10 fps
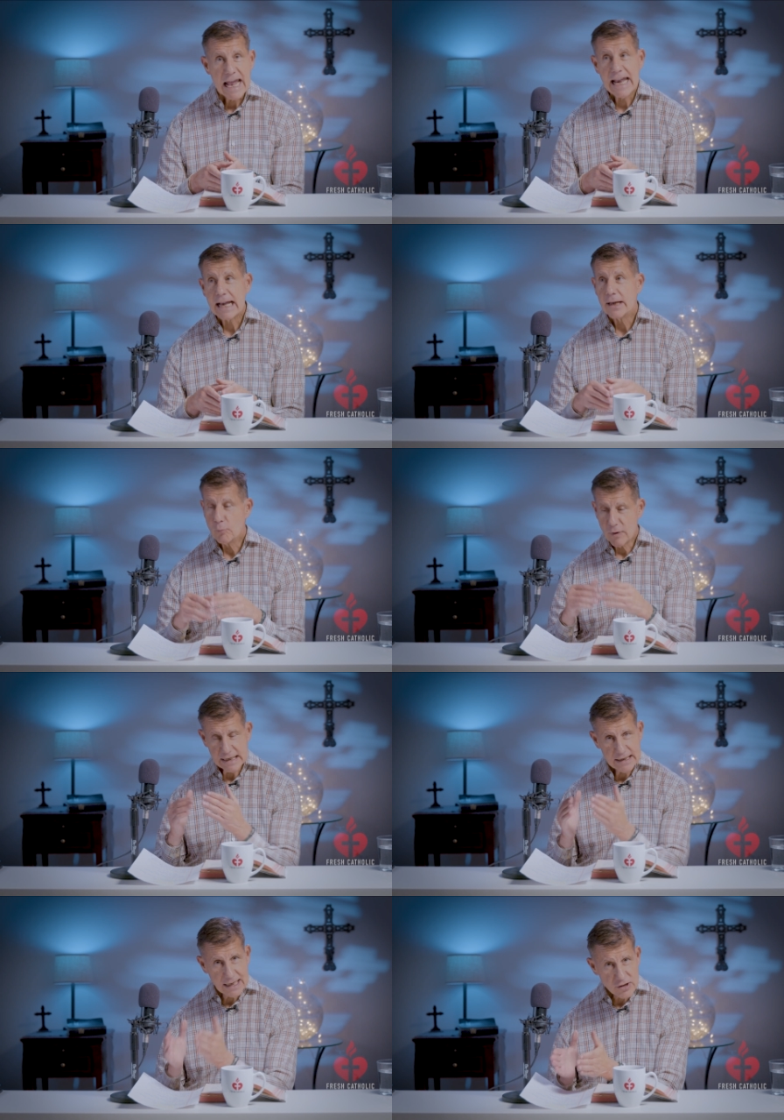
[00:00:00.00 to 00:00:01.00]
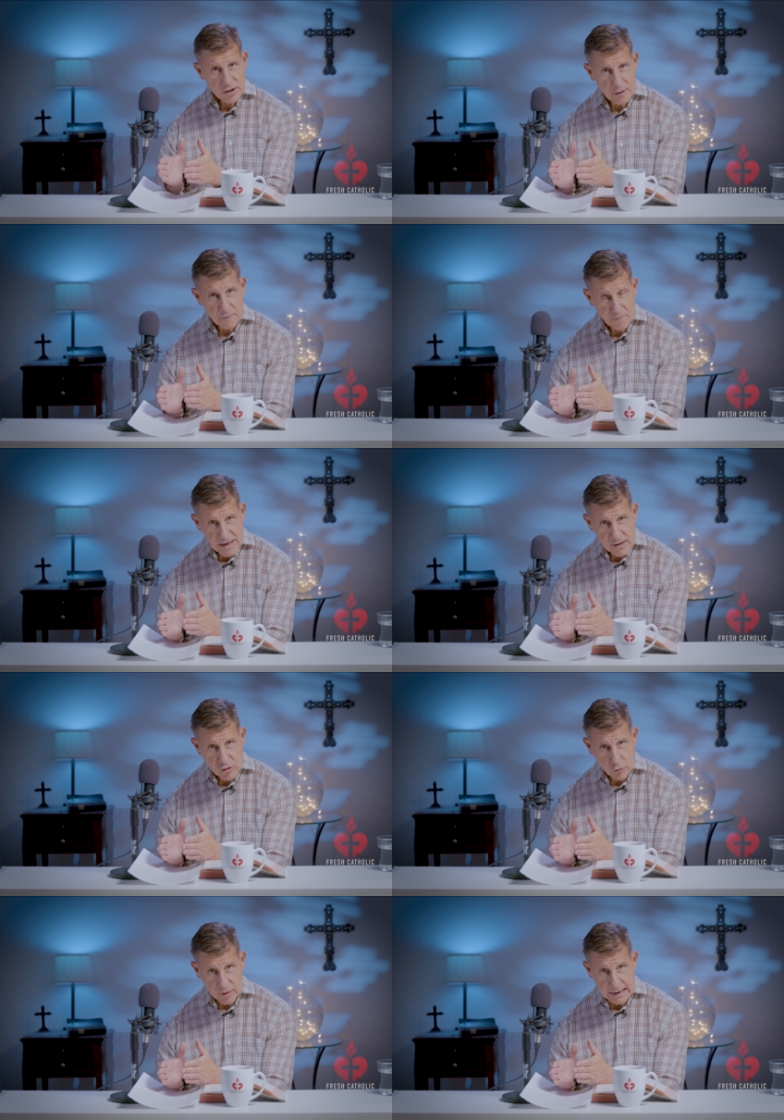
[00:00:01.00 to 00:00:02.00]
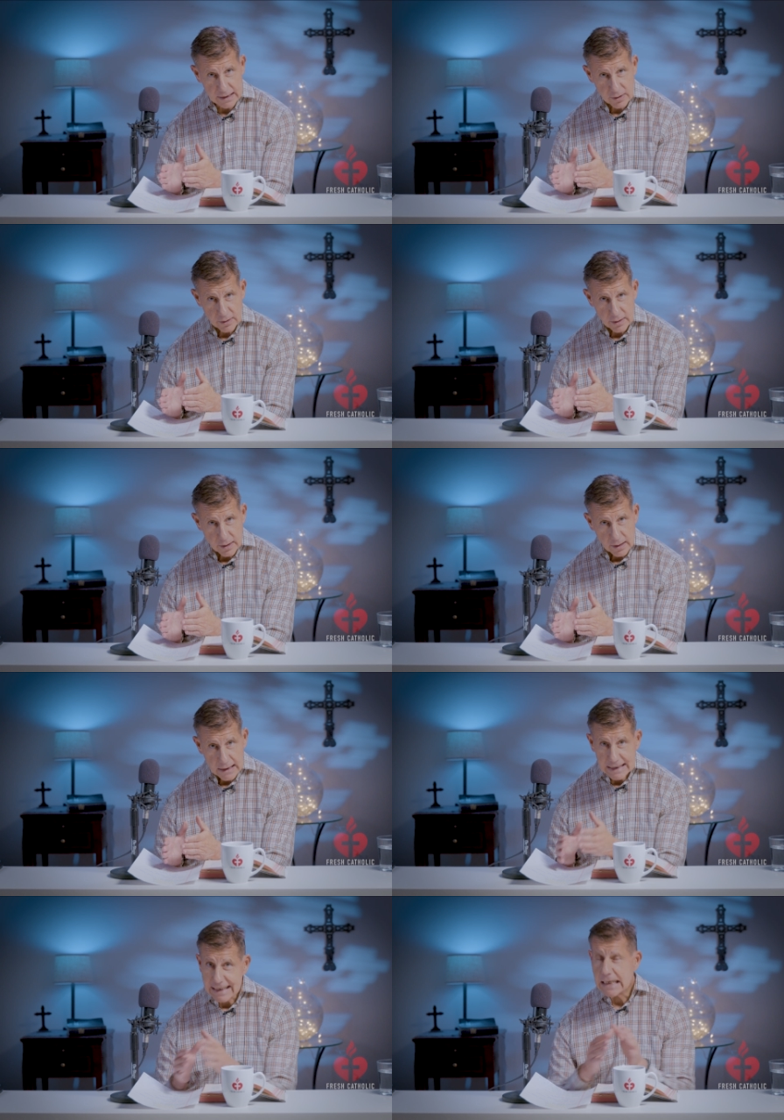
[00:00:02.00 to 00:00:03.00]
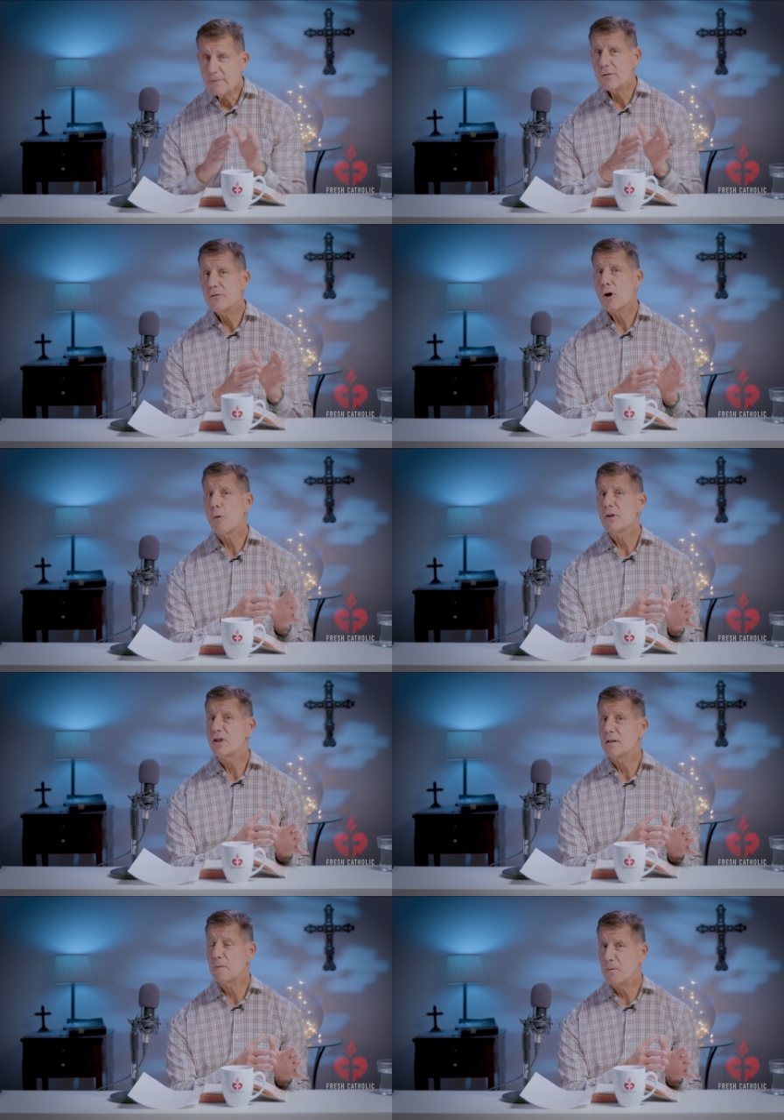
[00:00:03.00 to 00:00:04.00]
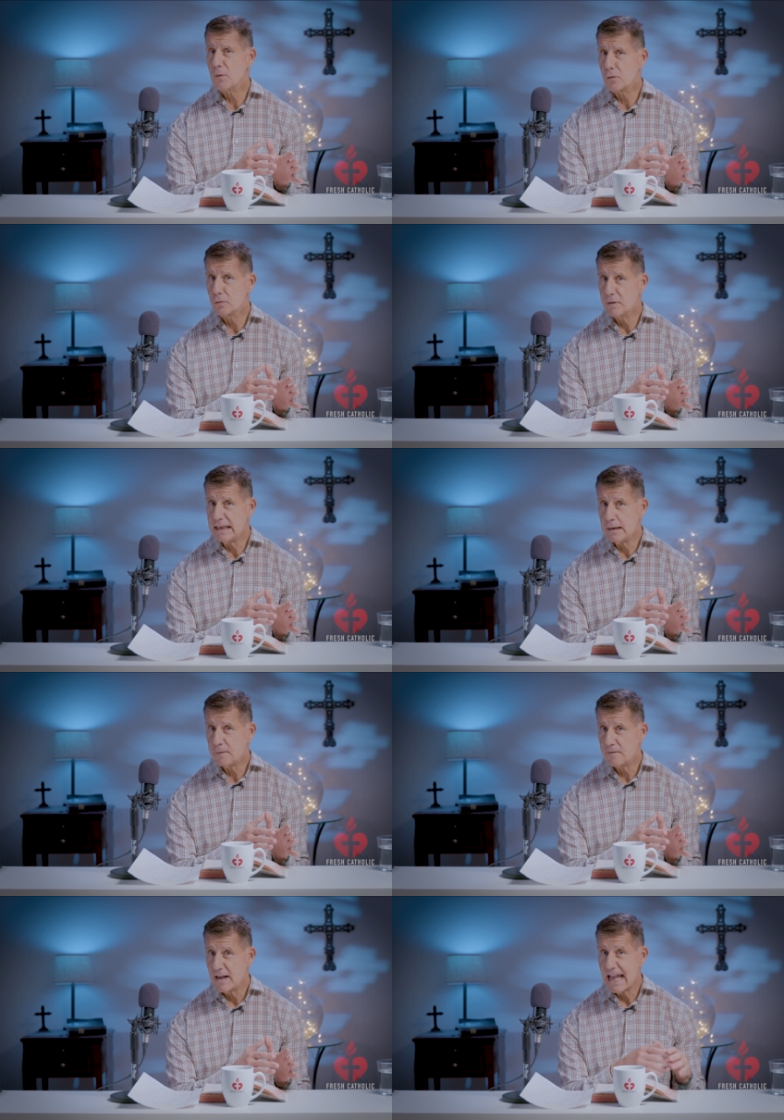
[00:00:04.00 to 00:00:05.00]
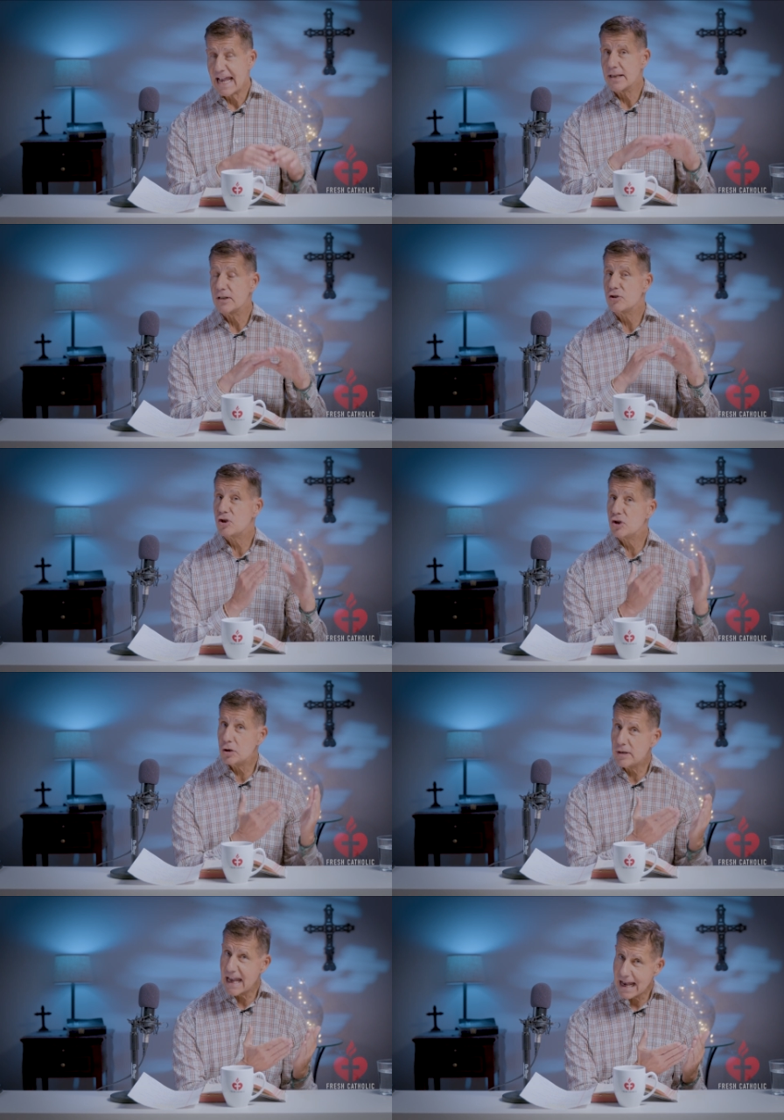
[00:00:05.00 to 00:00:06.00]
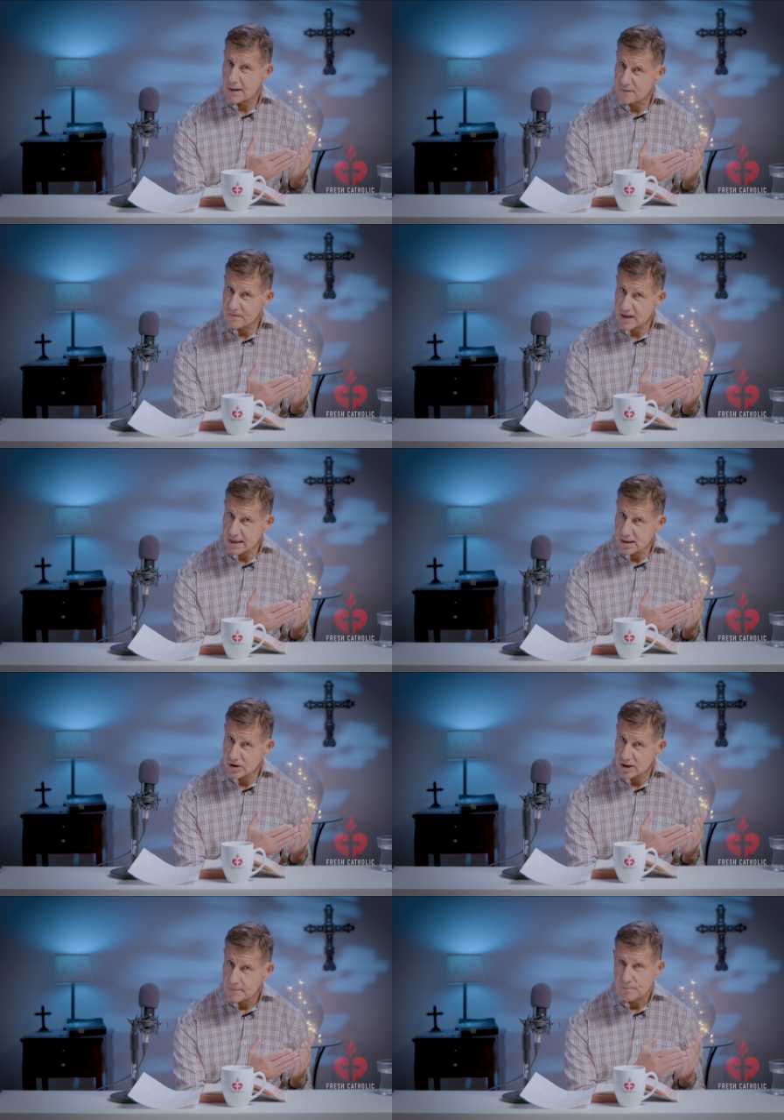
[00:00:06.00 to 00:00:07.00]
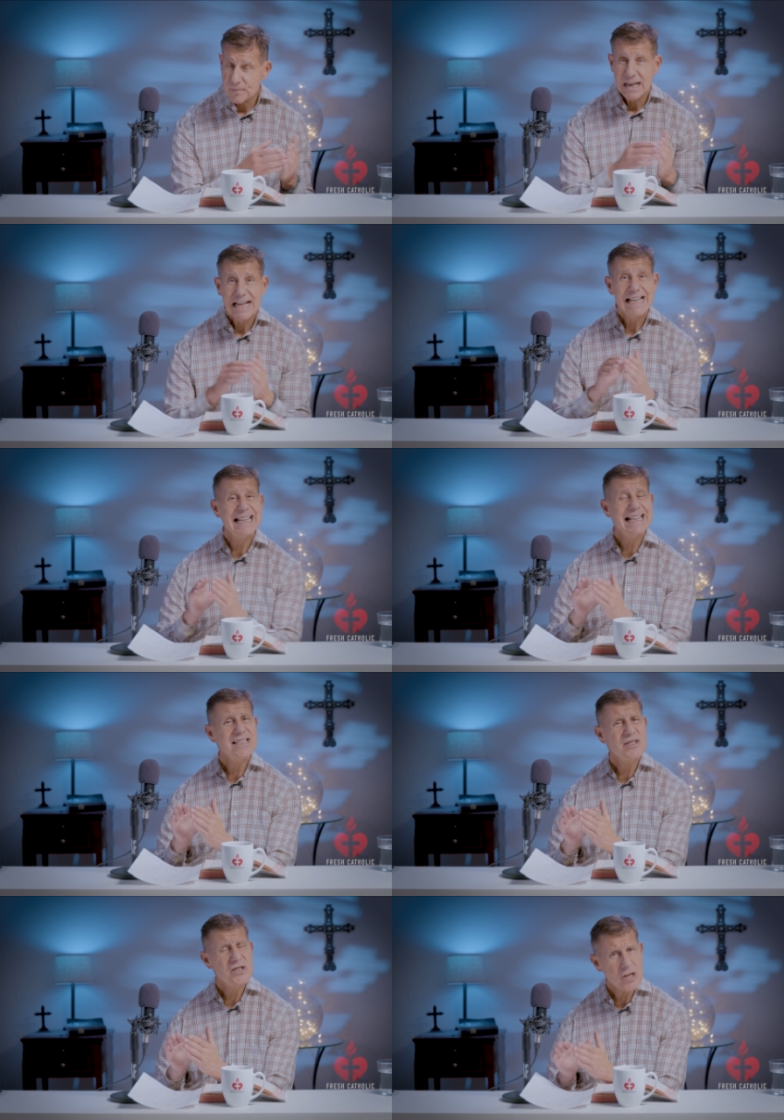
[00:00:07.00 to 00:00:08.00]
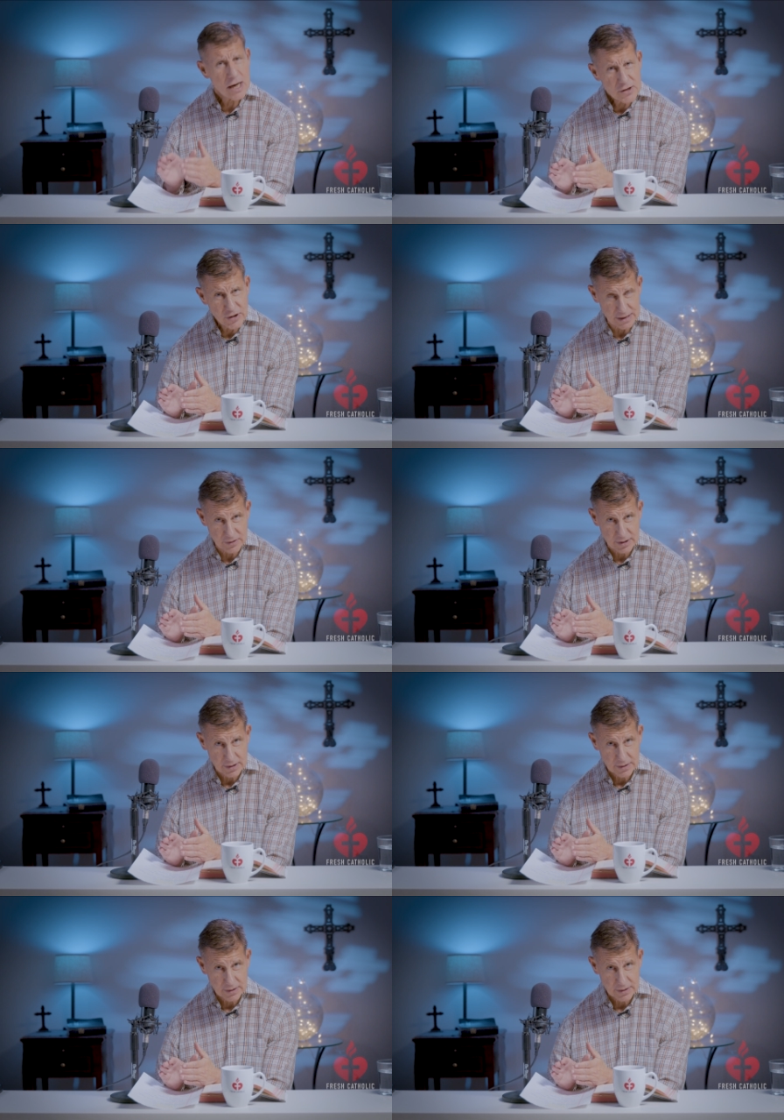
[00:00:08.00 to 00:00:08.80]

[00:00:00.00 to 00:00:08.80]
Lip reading: And when he gets to the fig tree, even though it's in full leaf and it should have figs, it doesn't.